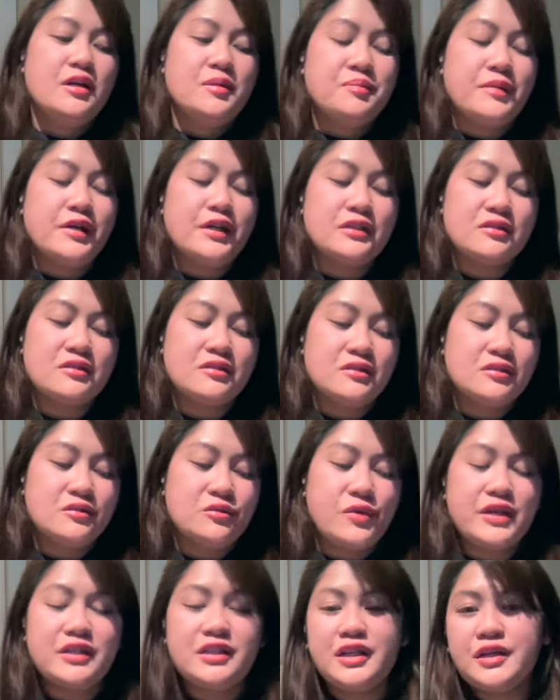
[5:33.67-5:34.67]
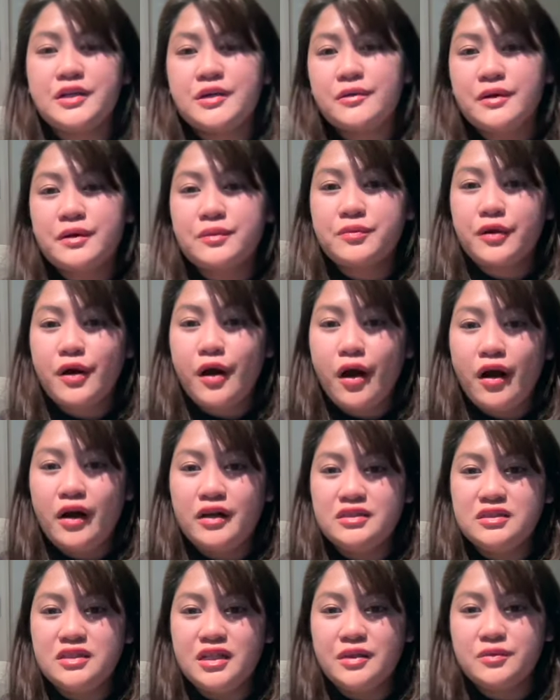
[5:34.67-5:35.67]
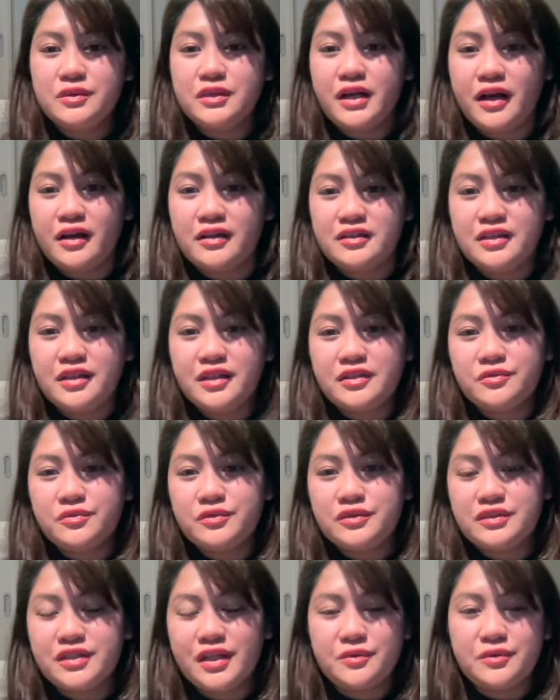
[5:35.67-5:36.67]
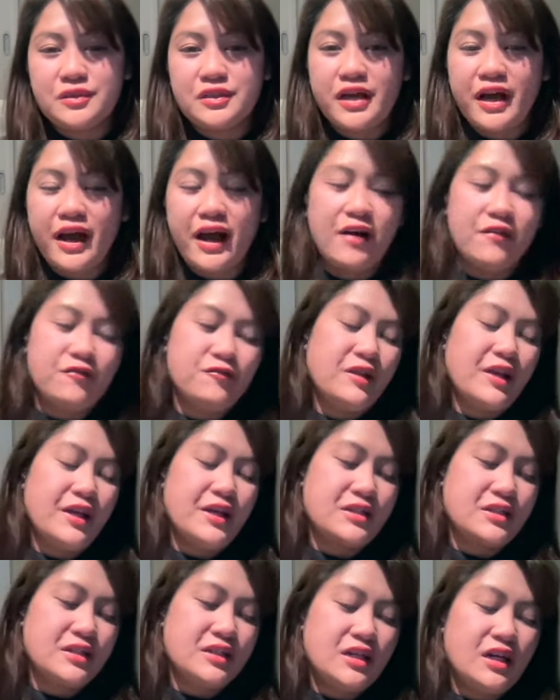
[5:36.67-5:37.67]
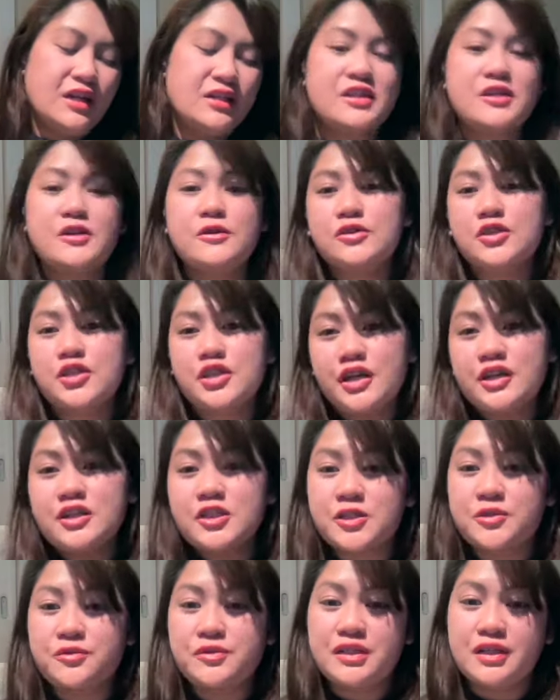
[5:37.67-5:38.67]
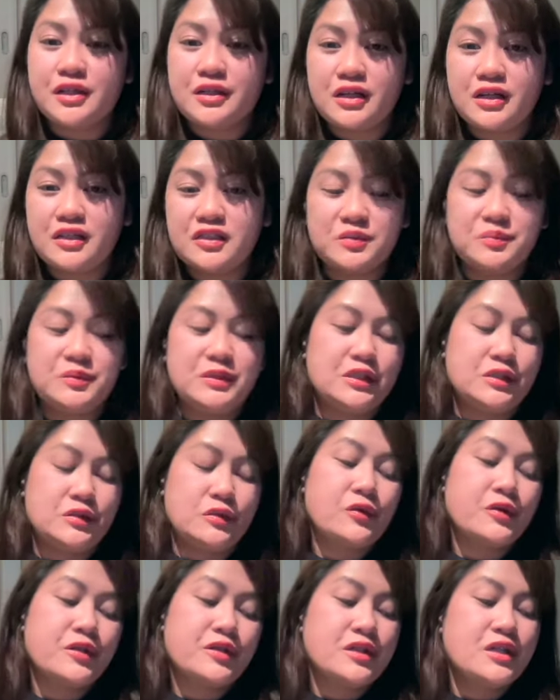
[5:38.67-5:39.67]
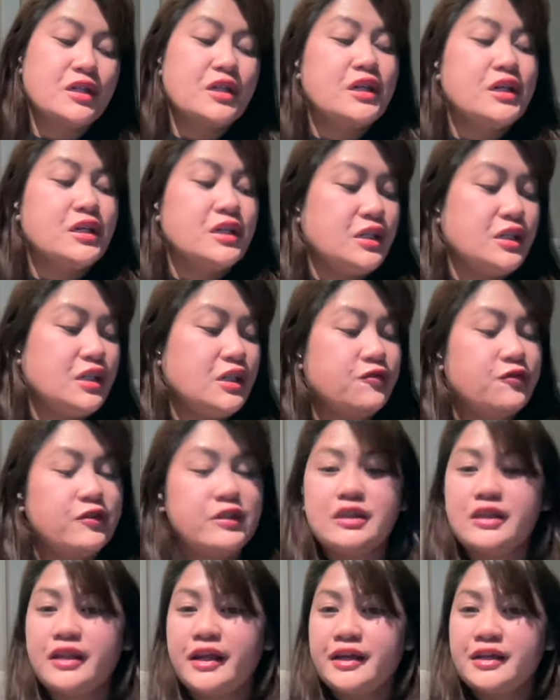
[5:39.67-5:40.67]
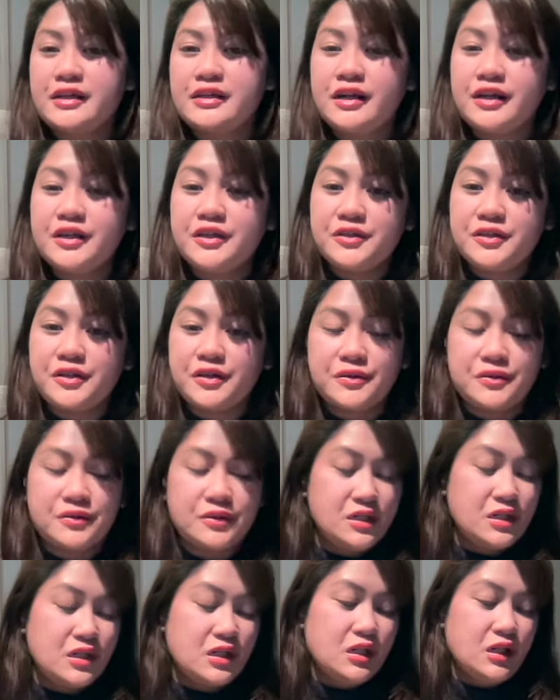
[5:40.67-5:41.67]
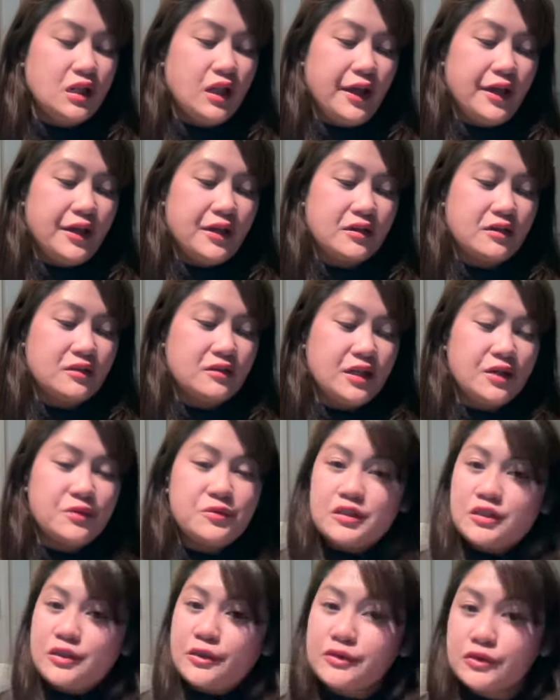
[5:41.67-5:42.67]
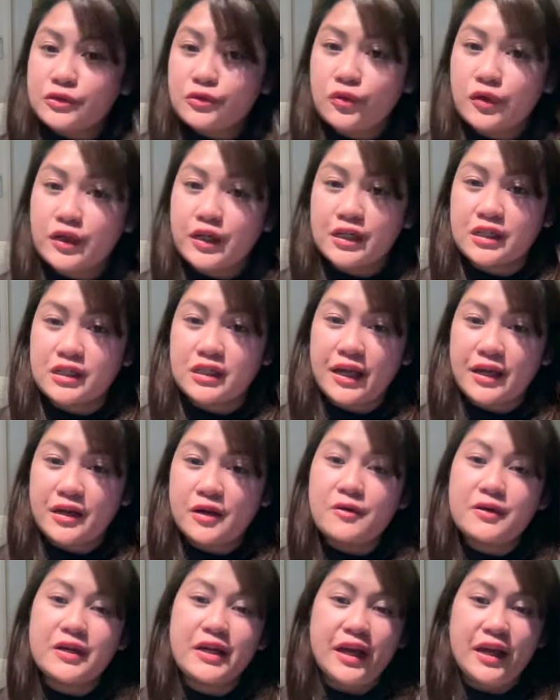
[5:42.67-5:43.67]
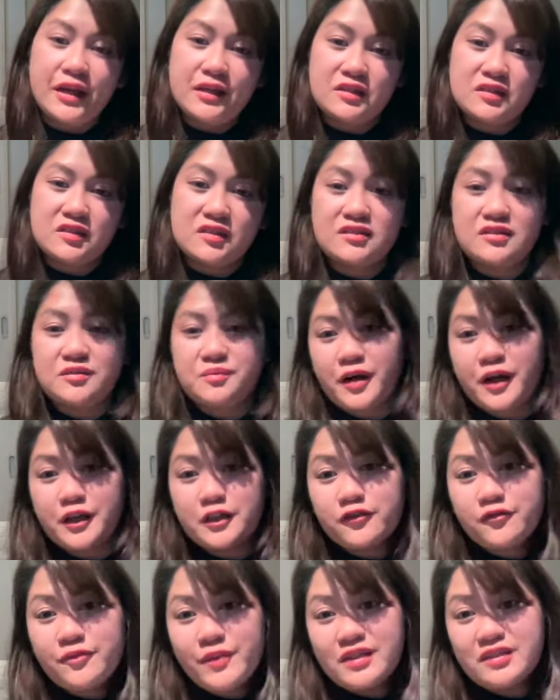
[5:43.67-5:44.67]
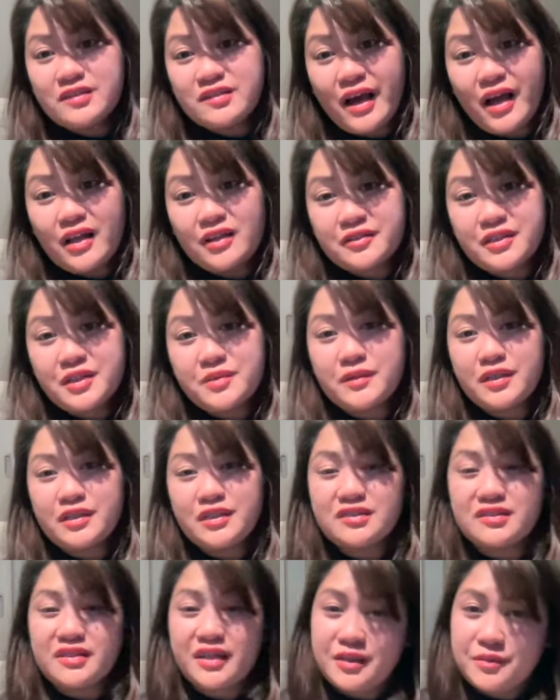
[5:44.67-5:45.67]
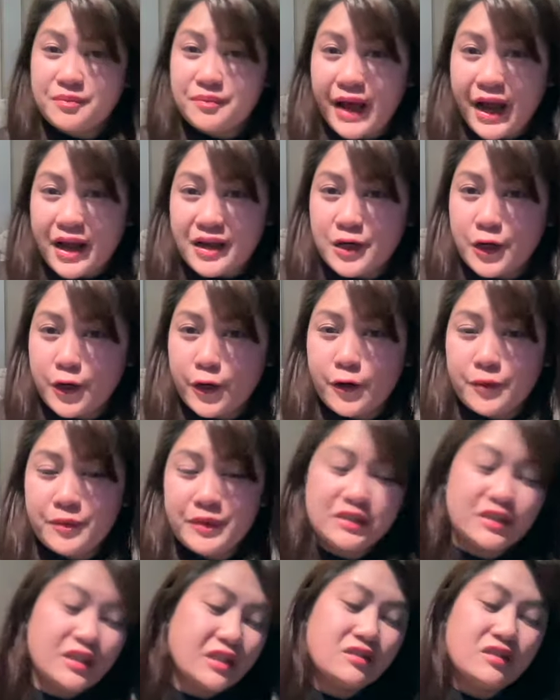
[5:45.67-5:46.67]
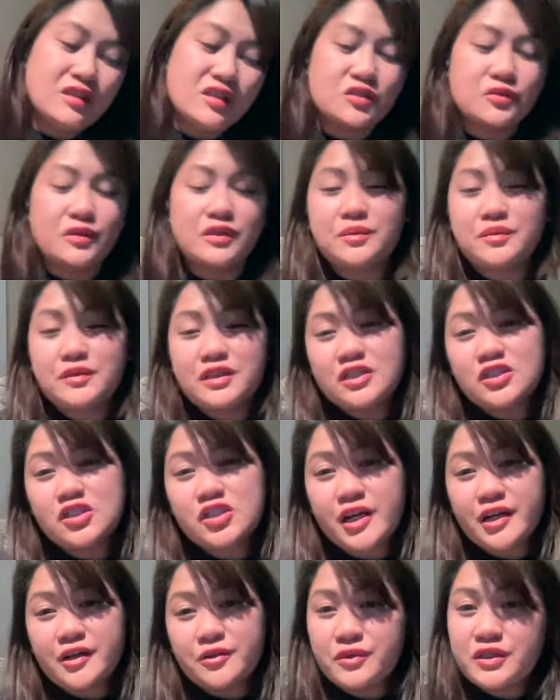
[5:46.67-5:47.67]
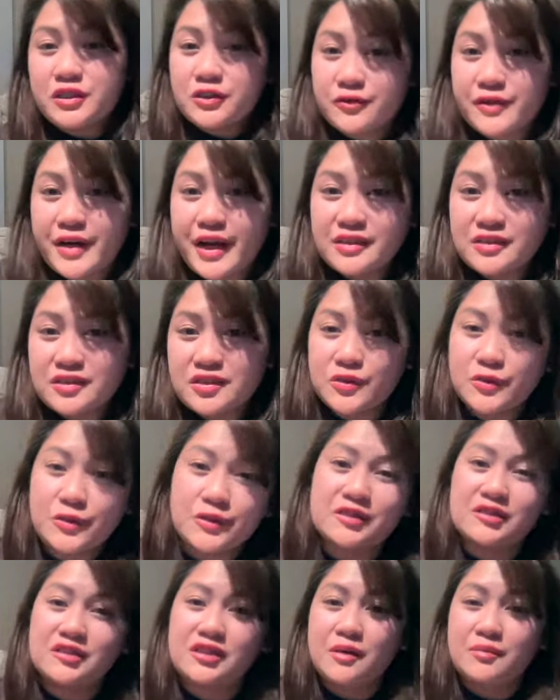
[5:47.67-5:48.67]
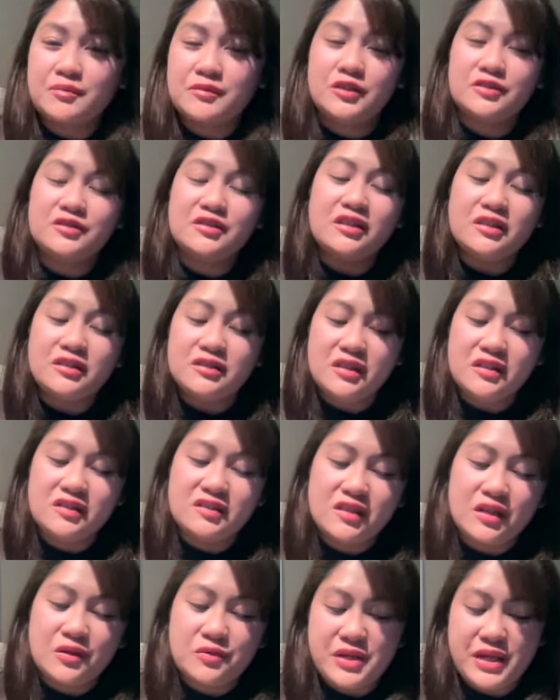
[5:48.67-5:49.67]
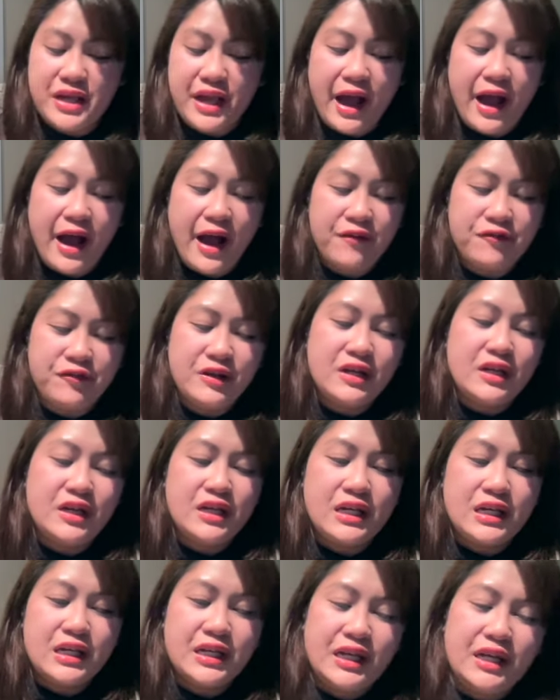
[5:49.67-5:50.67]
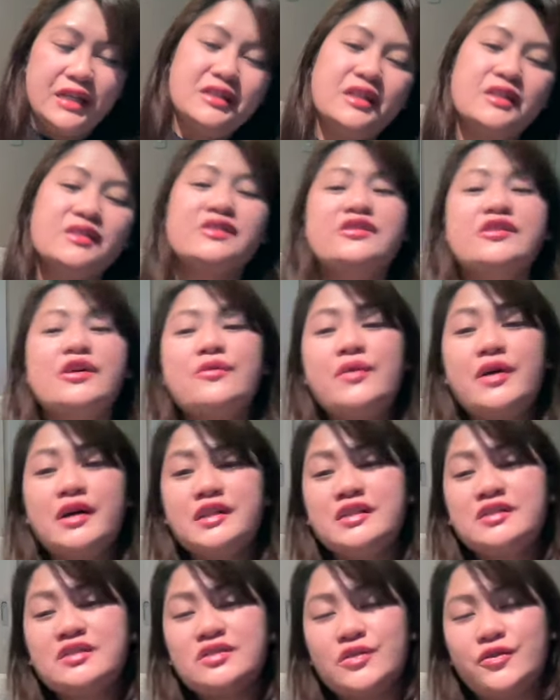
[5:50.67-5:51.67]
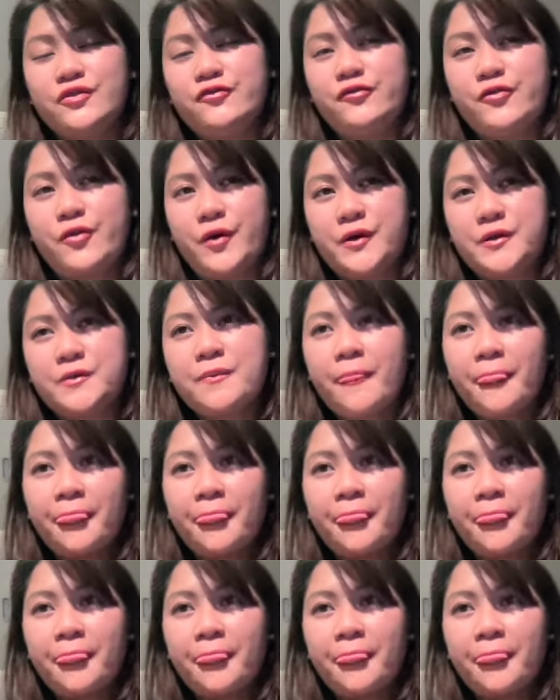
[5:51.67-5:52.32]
But when they go abroad, they would have like a negotiation with their husband, or even like like they would go to work, like, okay, this is part of my salary, I'm gonna set it back home, and then this one I'm gonna share it with rent or some utilities that we have, and then so on and so forth.